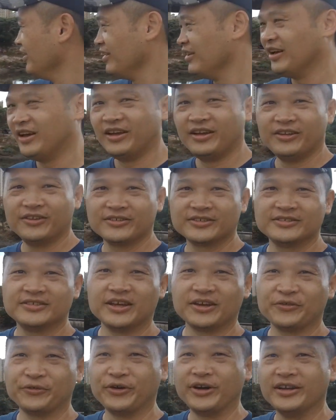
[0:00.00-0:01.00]
It looks
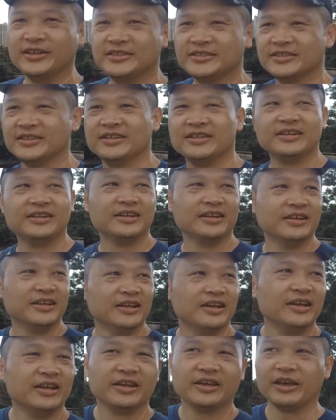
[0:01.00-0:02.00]
like rice.
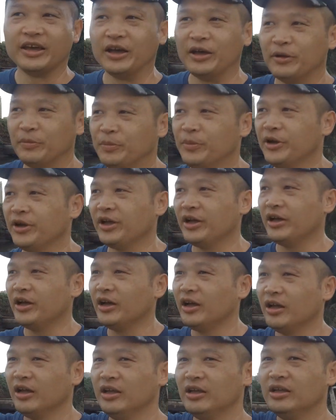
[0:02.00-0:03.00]
Yeah, but